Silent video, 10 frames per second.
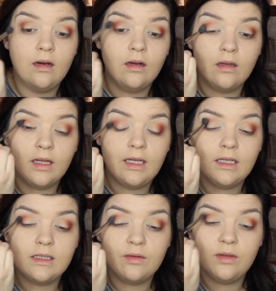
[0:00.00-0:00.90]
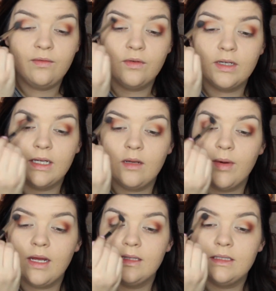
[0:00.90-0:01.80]
On the, I think it's only 4
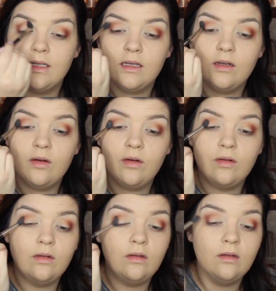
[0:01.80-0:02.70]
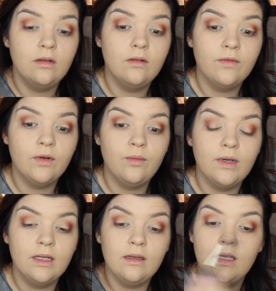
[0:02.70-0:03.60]
gigabytes that it can hold for
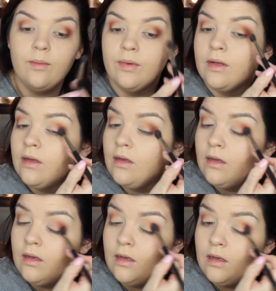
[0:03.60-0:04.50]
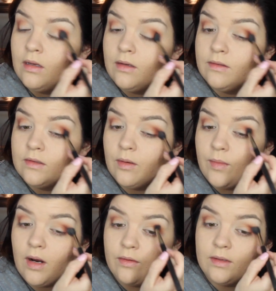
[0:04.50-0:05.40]
one clip. So I'm
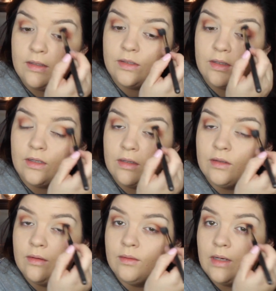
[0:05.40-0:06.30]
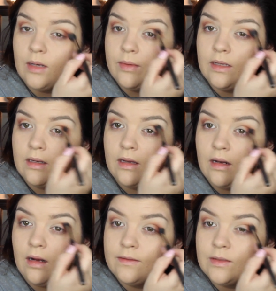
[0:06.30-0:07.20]
not really sure where I'm going to get
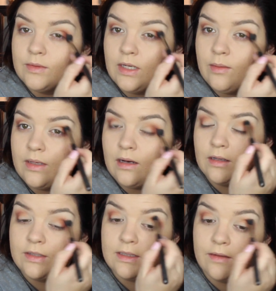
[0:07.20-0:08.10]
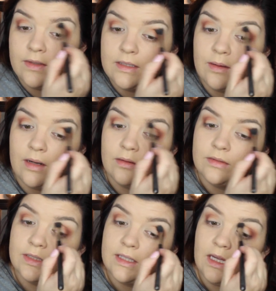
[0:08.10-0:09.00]
cut off. So I'm trying to be conscious of it so I don't
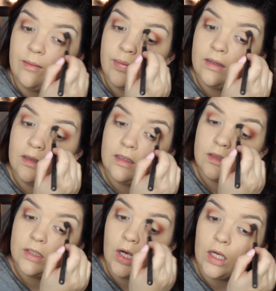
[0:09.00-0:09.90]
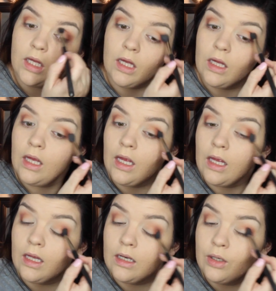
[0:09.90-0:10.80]
just keep talking
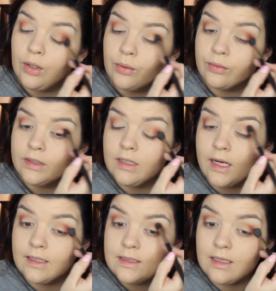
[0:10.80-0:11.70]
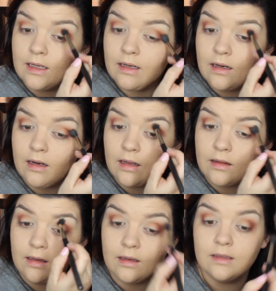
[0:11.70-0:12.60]
and don't realize that
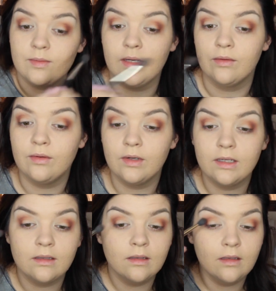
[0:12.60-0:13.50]
nothing is being recorded.